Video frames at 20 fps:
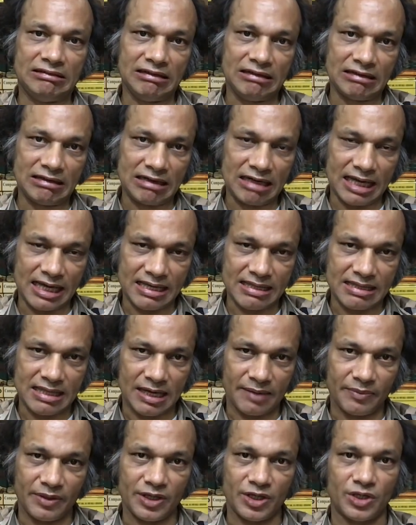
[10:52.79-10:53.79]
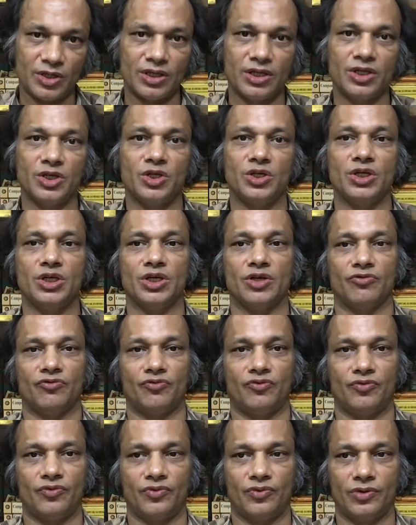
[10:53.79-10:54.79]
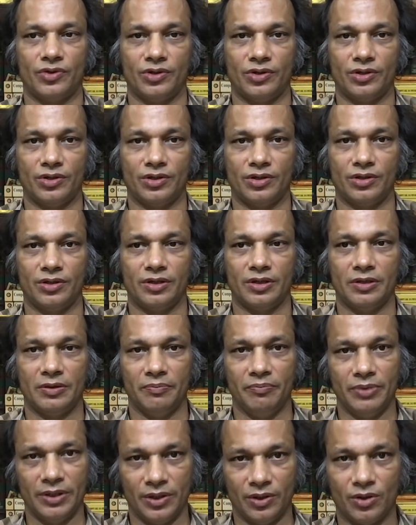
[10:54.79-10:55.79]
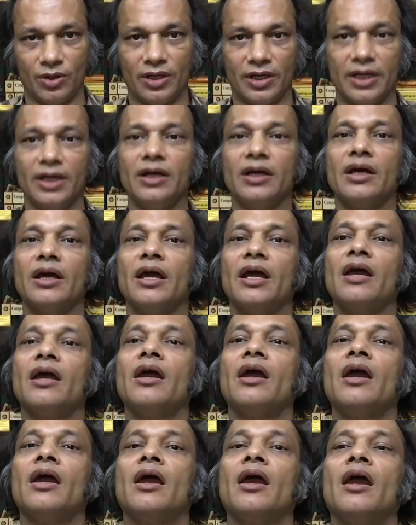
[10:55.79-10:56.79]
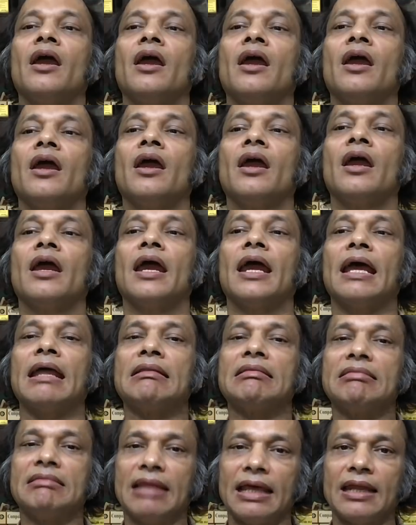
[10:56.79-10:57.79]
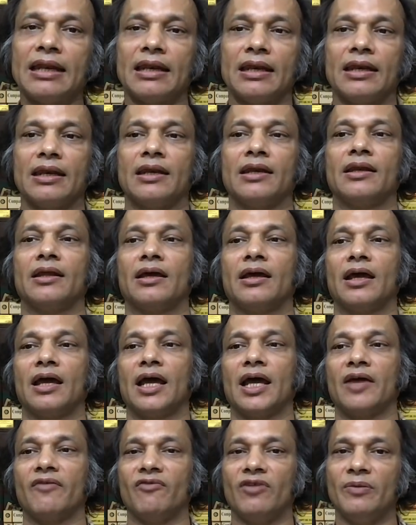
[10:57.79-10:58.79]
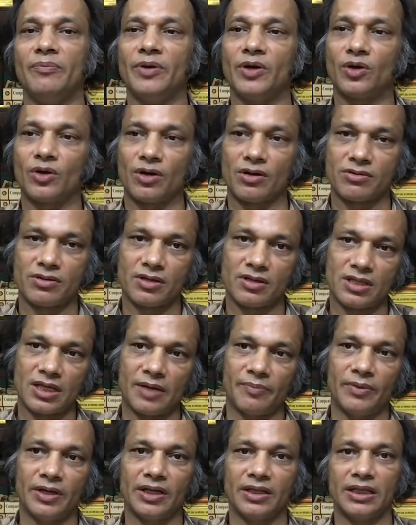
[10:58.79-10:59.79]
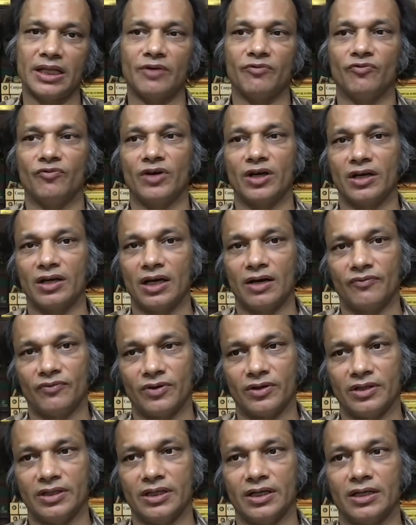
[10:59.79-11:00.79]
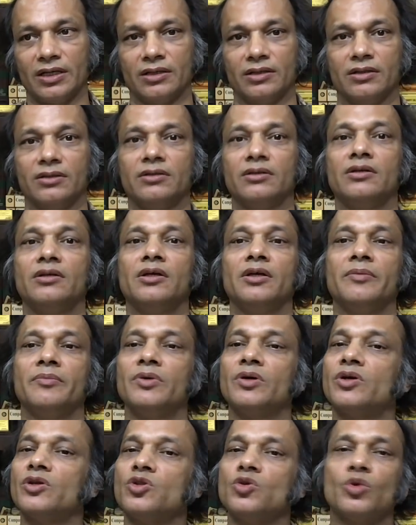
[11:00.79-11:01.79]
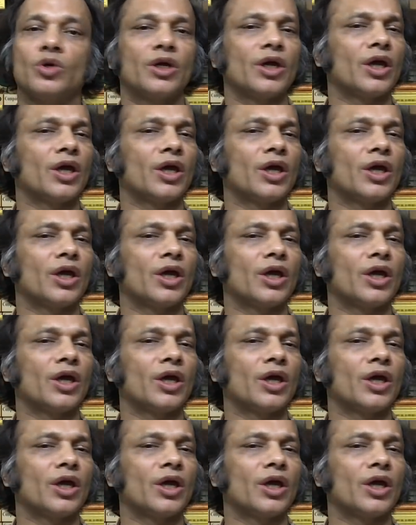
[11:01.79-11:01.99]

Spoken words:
their examination in chief be recorded, and then I will be cross-examining them one after the another, because